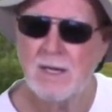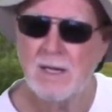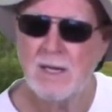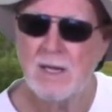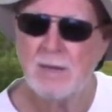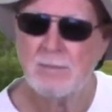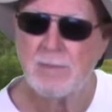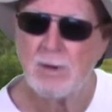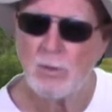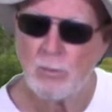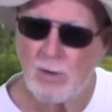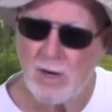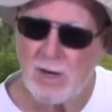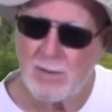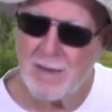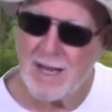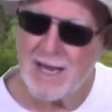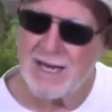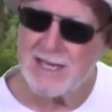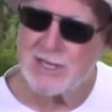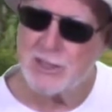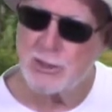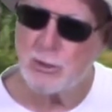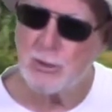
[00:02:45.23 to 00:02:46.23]
But what
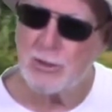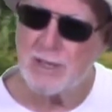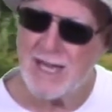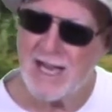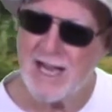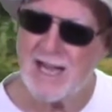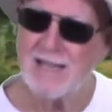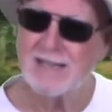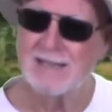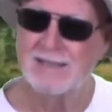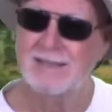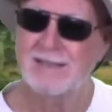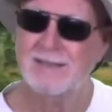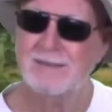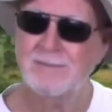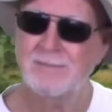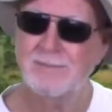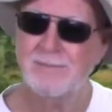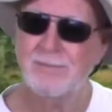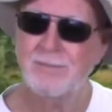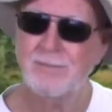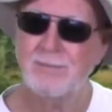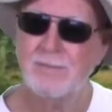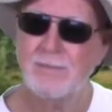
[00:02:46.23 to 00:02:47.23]
about estudiar?
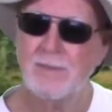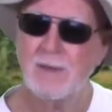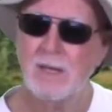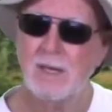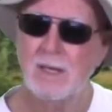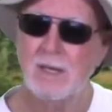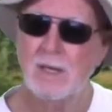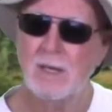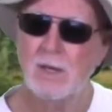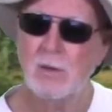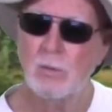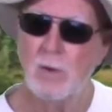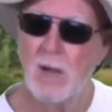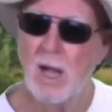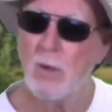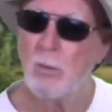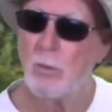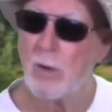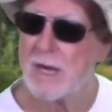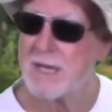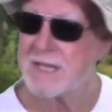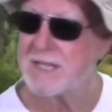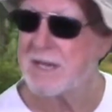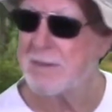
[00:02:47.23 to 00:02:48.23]
Well,
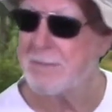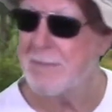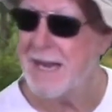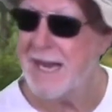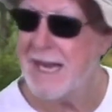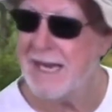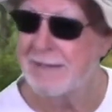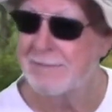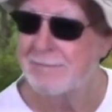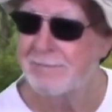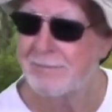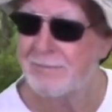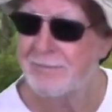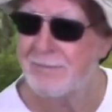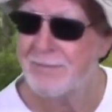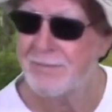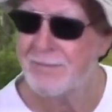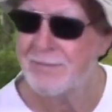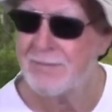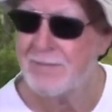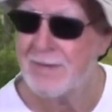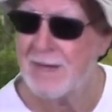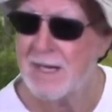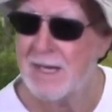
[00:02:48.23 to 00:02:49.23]
what does it mean?
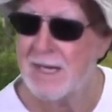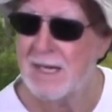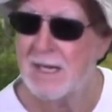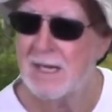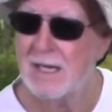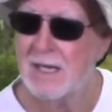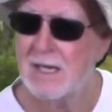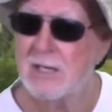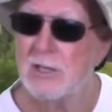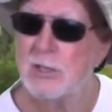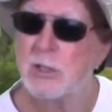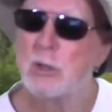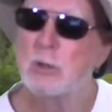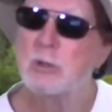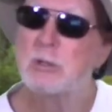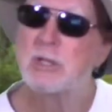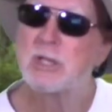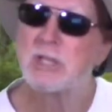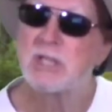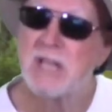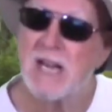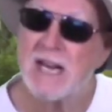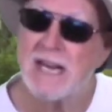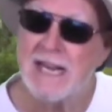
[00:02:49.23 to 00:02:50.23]
To
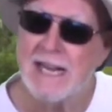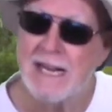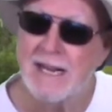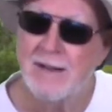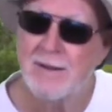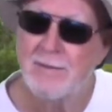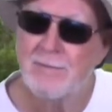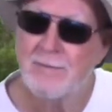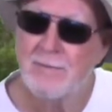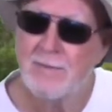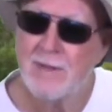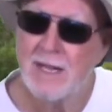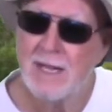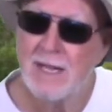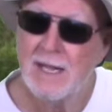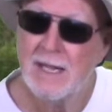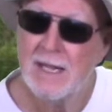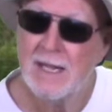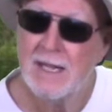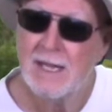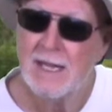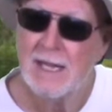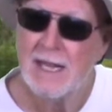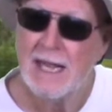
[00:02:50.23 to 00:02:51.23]
study.
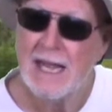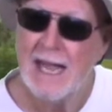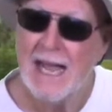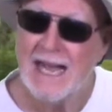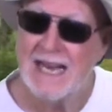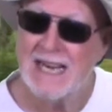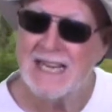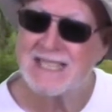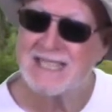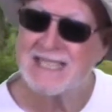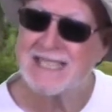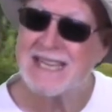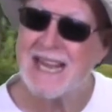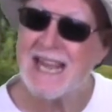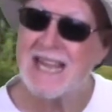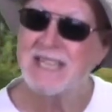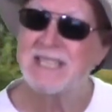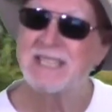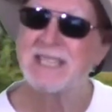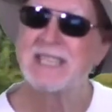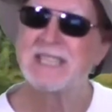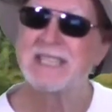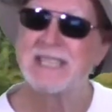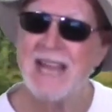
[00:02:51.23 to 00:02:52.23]
And it
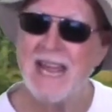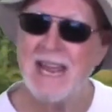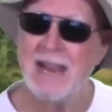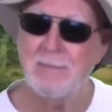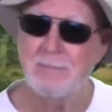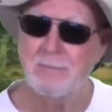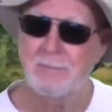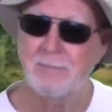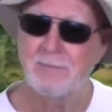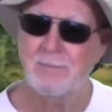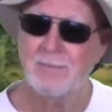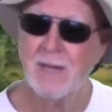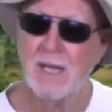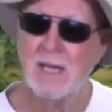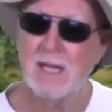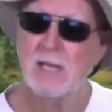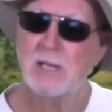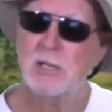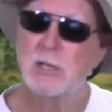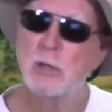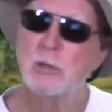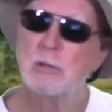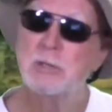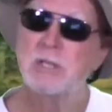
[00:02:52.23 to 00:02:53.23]
stays the same.
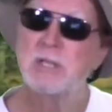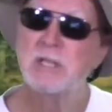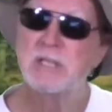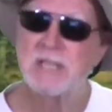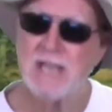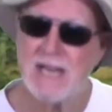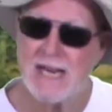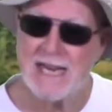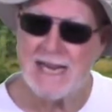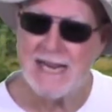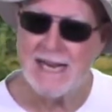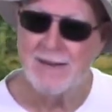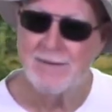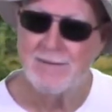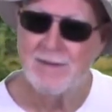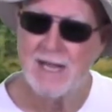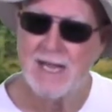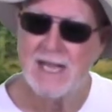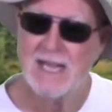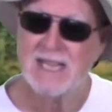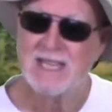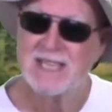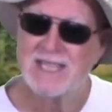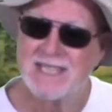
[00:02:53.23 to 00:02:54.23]
To study.
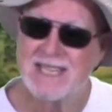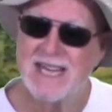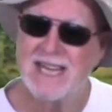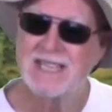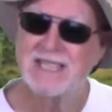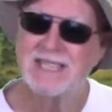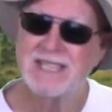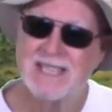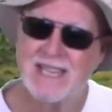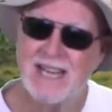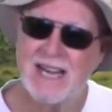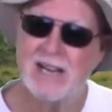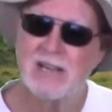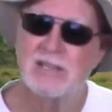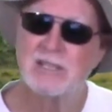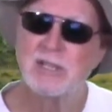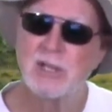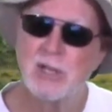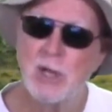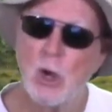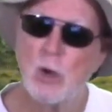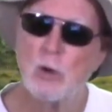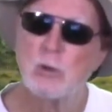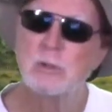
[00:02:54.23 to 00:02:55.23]
Since there's
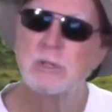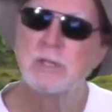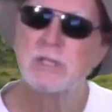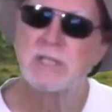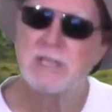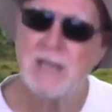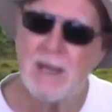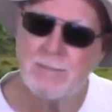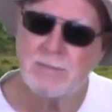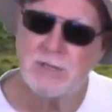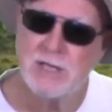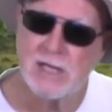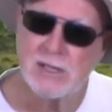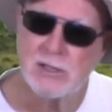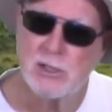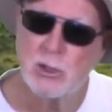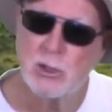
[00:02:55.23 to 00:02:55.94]
no subject to